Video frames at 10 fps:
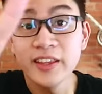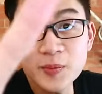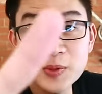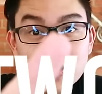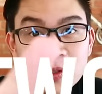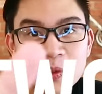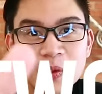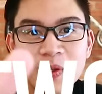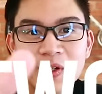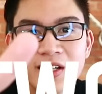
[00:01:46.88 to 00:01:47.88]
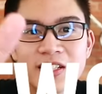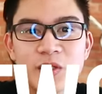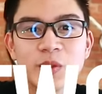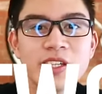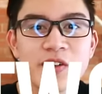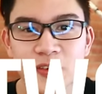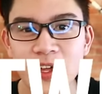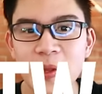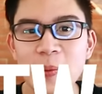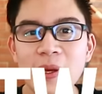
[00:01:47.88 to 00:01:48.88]
Number two, shooting
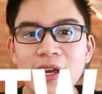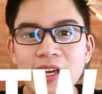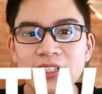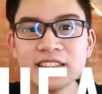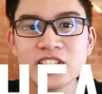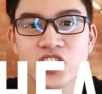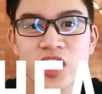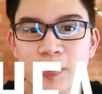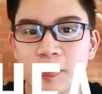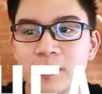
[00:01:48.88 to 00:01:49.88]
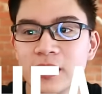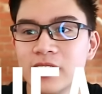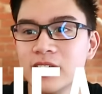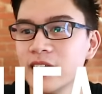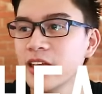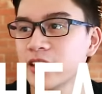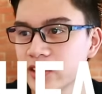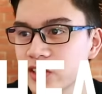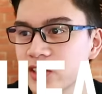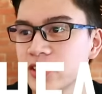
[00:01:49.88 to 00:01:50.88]
film is
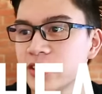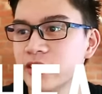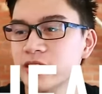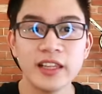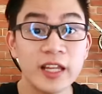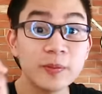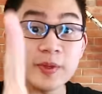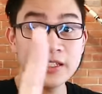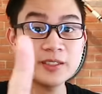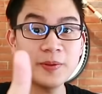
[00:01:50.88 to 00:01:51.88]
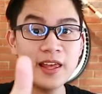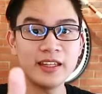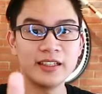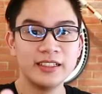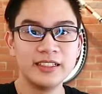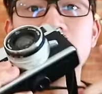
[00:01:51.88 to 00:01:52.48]
cheap-ish. Let me explain.